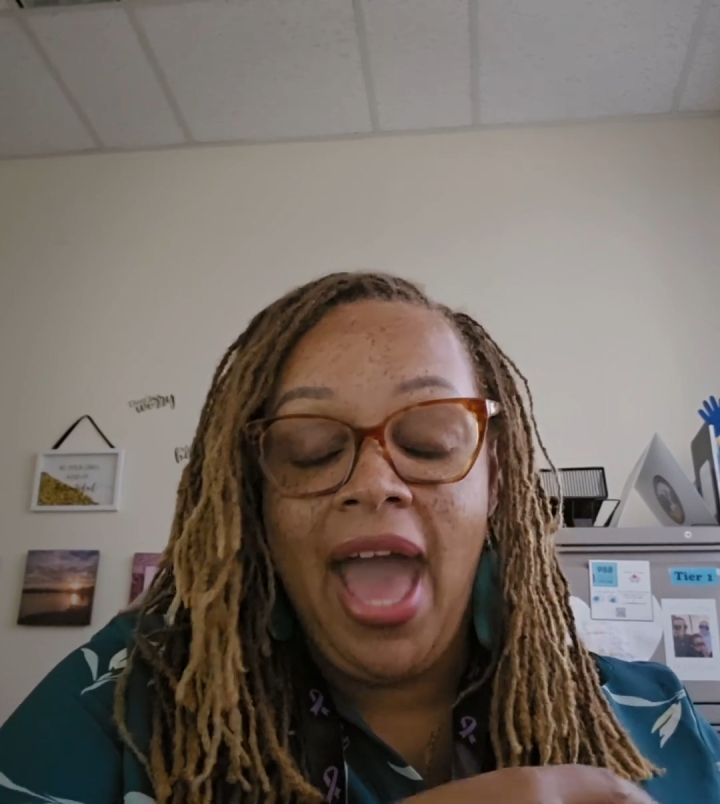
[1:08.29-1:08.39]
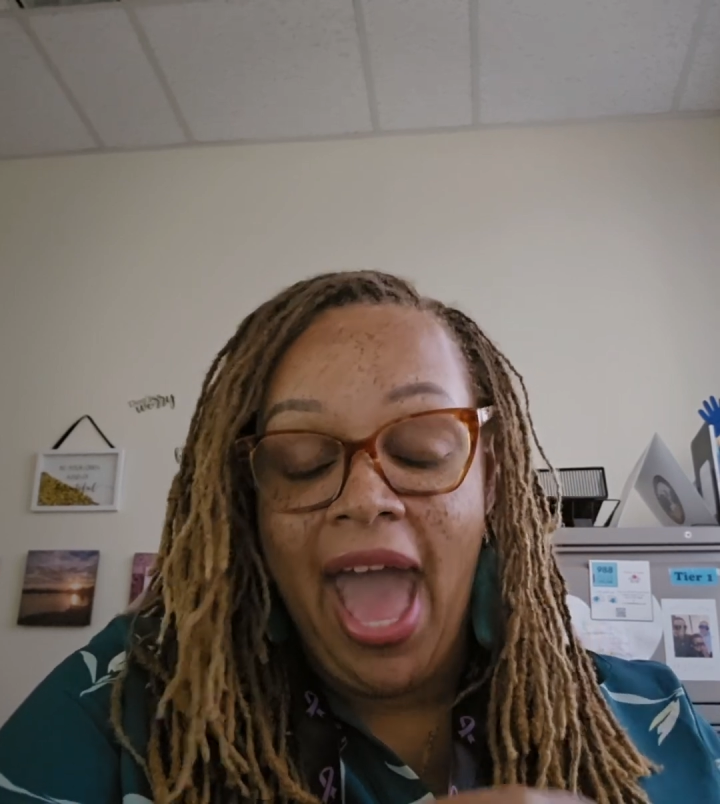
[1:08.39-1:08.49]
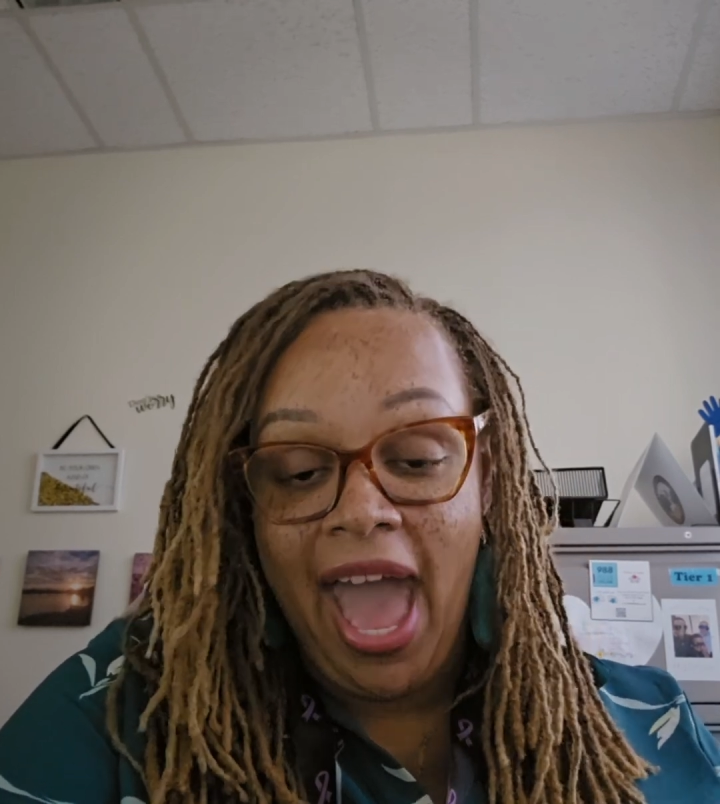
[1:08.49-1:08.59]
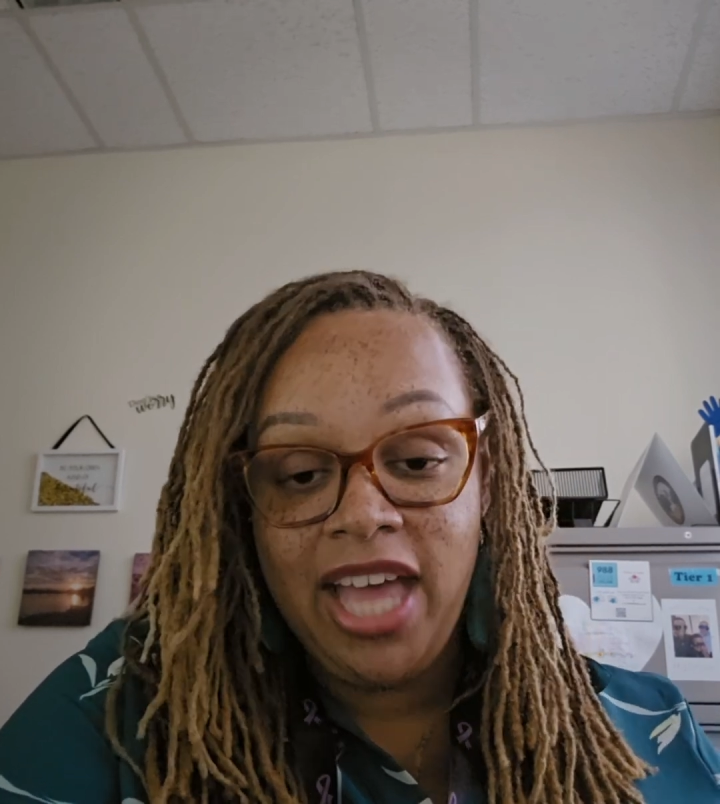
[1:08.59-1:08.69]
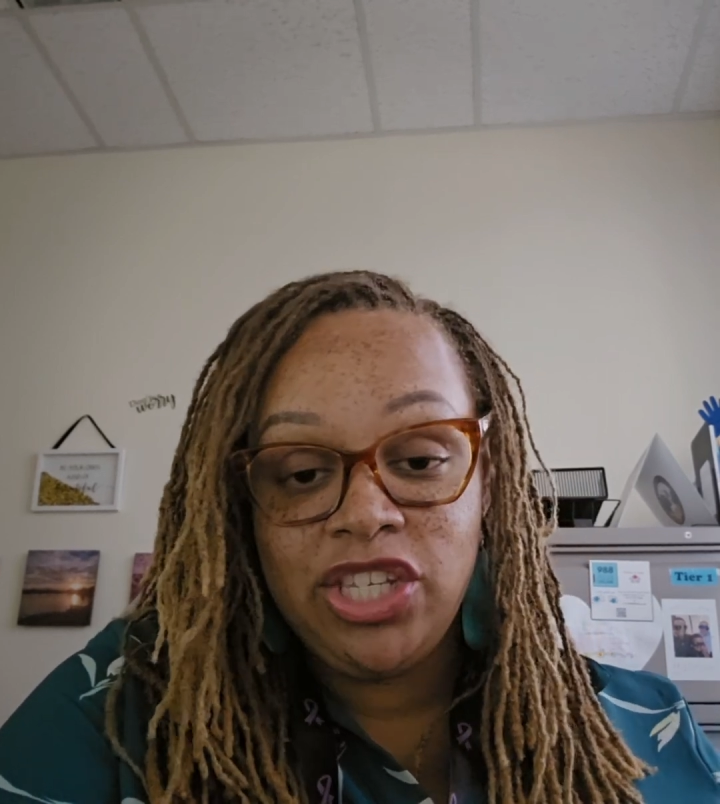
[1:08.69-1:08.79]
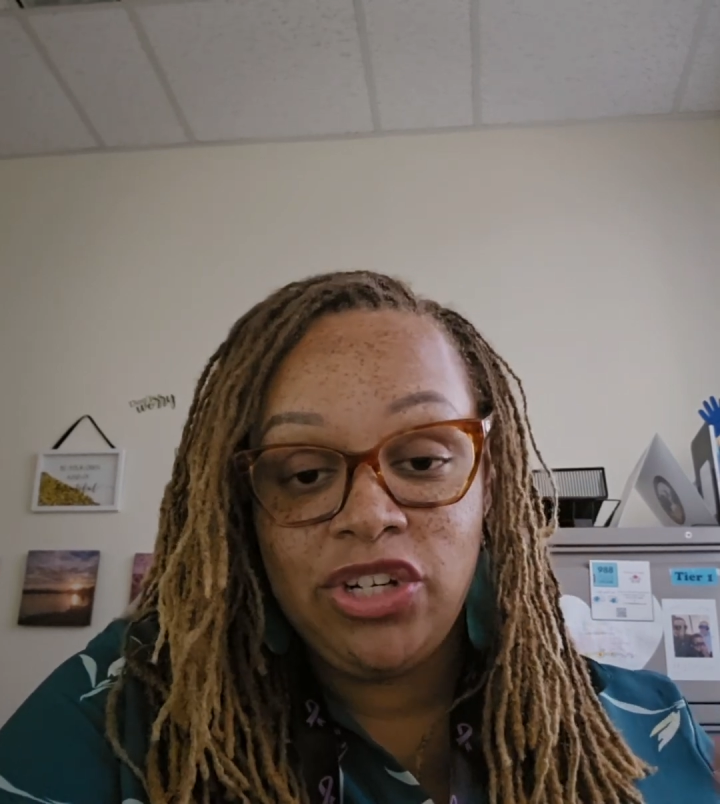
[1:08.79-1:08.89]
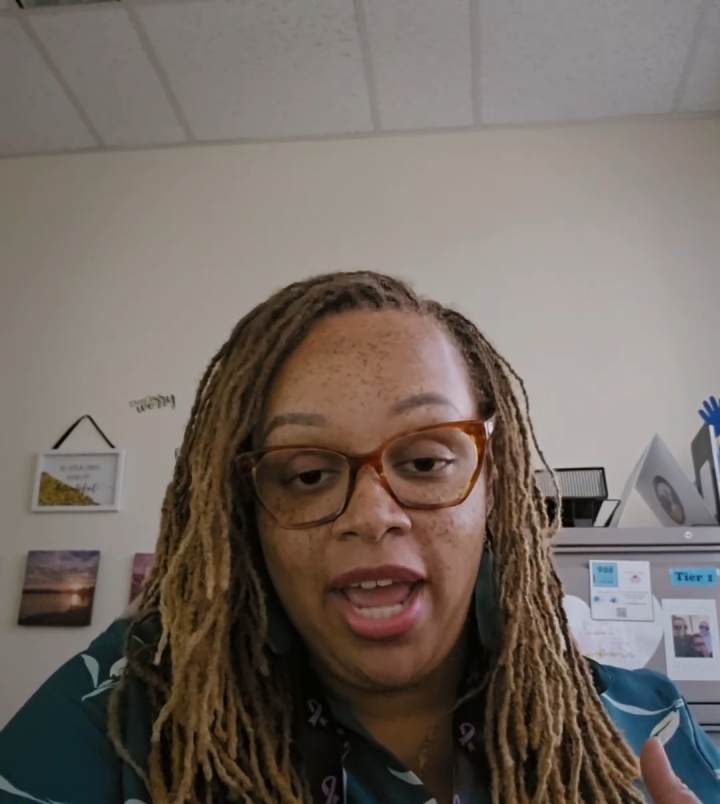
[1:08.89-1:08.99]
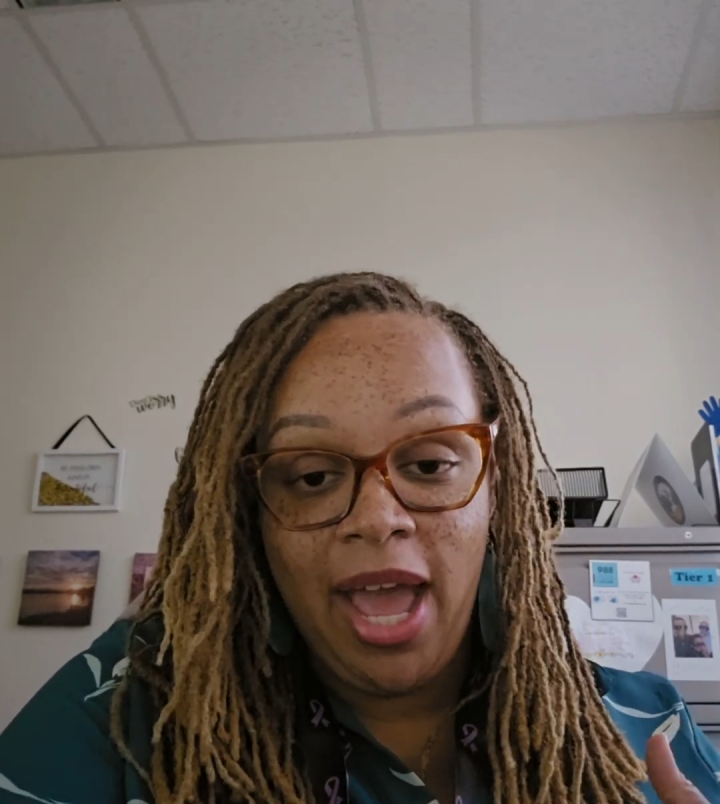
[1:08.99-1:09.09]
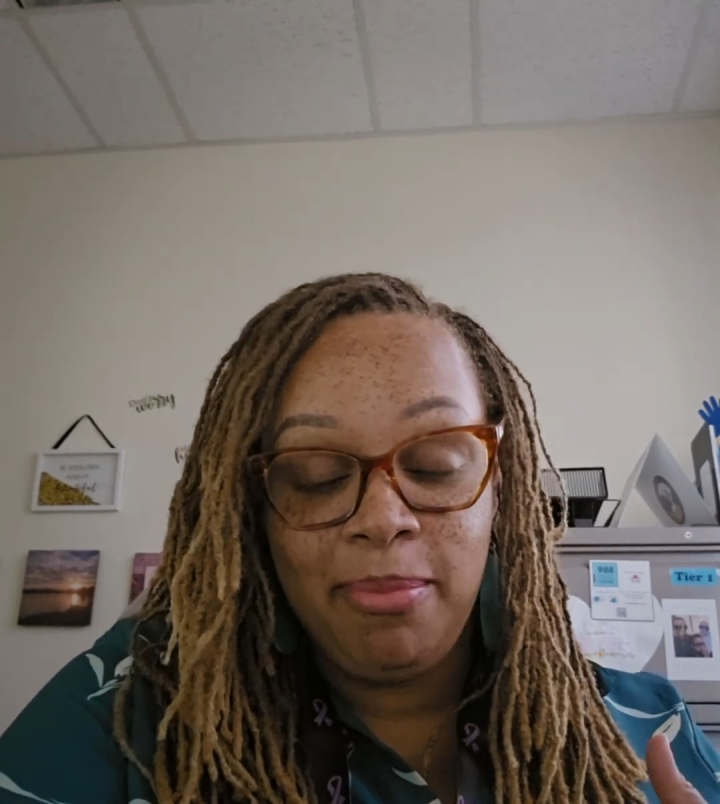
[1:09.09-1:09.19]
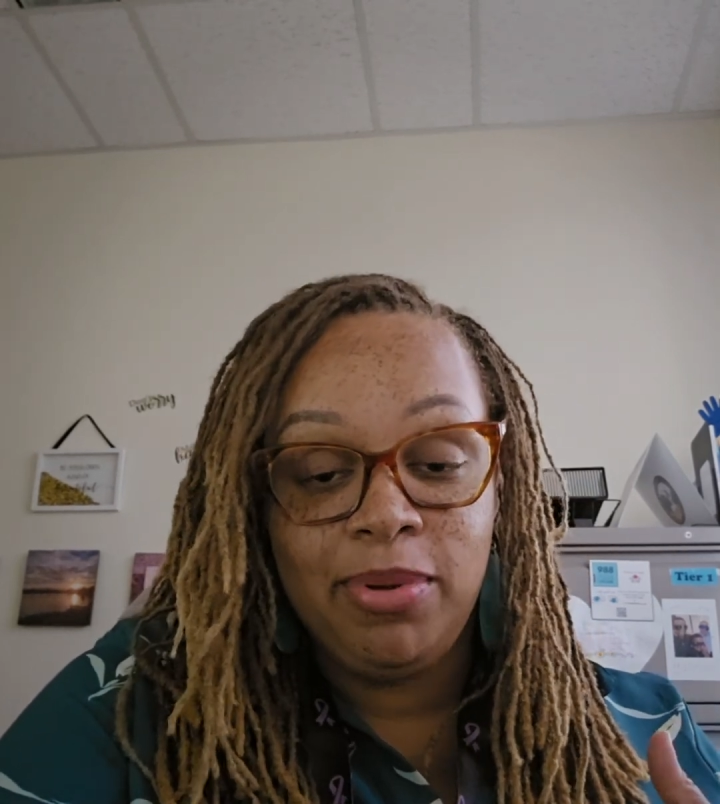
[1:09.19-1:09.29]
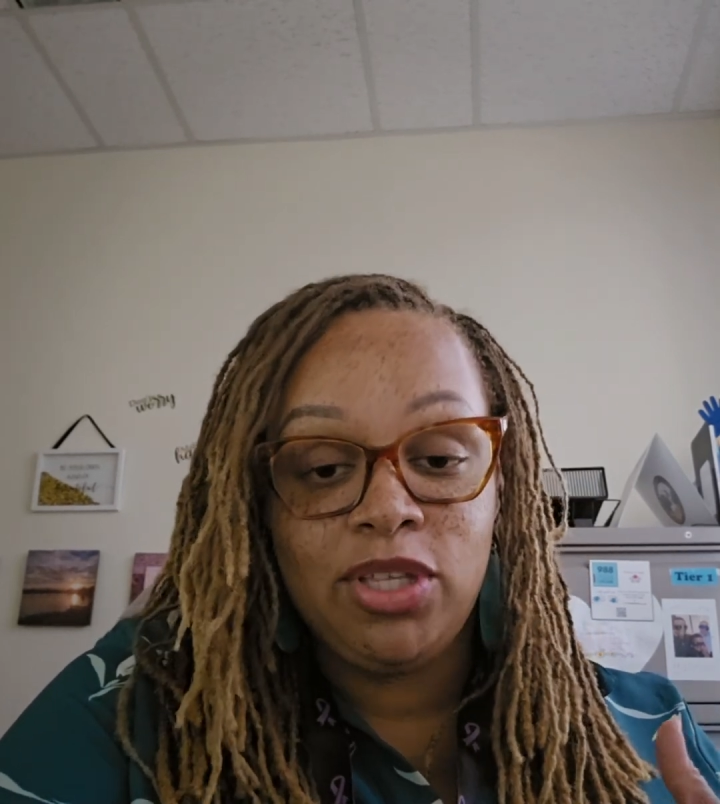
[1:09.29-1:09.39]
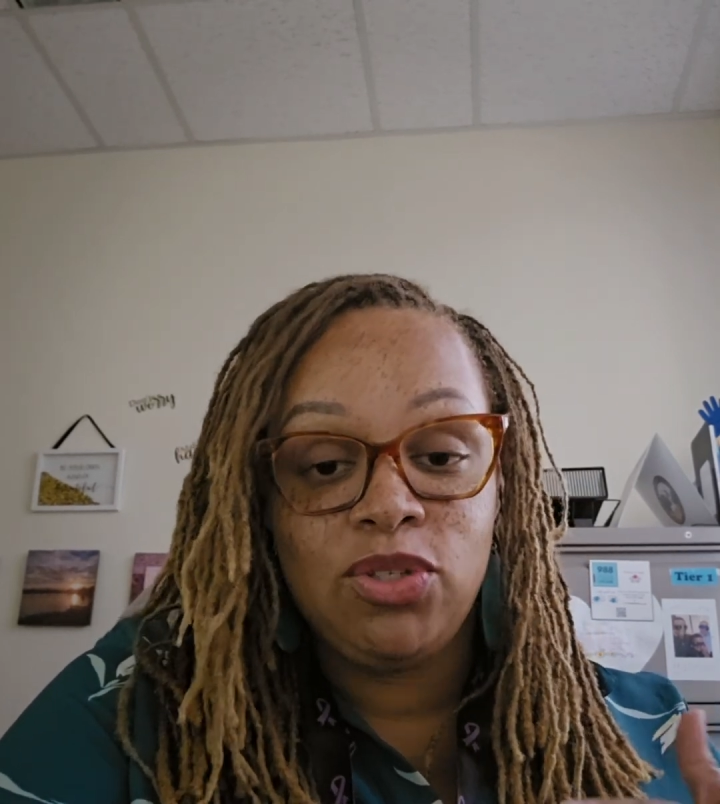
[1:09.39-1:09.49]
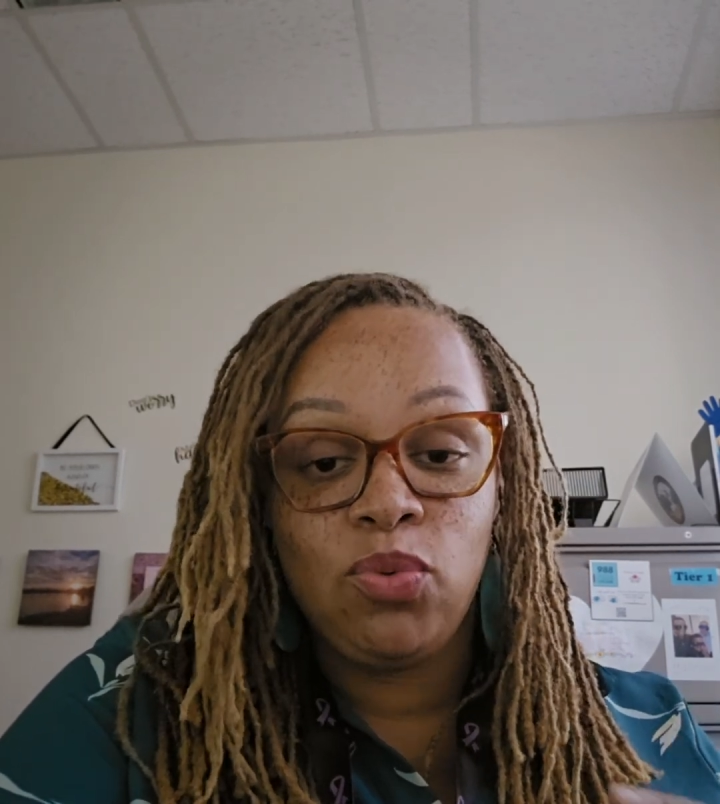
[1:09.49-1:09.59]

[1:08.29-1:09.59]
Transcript: hazard happens,